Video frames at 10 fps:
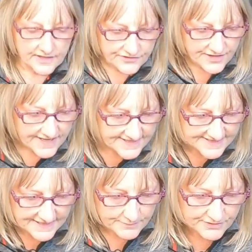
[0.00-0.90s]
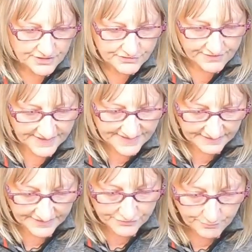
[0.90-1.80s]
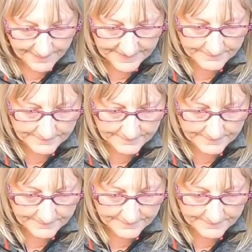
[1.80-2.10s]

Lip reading: So yes, I said I was going to do things a little bit